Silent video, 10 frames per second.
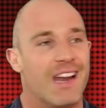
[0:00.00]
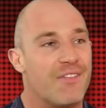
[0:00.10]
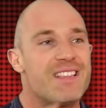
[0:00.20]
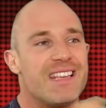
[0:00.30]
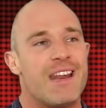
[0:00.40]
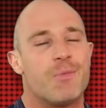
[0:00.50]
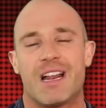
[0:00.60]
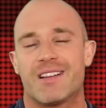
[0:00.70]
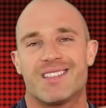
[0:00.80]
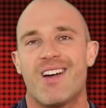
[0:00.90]
If this had ended
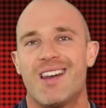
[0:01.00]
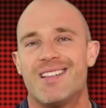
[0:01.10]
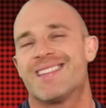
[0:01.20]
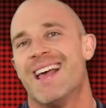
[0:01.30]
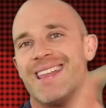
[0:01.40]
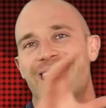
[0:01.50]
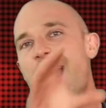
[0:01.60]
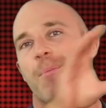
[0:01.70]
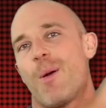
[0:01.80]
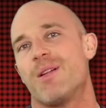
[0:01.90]
up in silence,
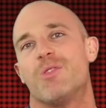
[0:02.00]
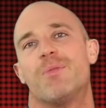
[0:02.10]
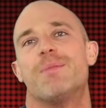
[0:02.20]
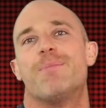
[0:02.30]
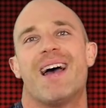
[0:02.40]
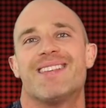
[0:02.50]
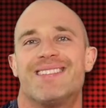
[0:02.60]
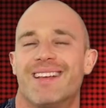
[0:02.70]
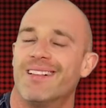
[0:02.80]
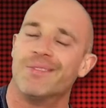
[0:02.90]
that probably would have been better
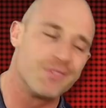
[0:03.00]
still.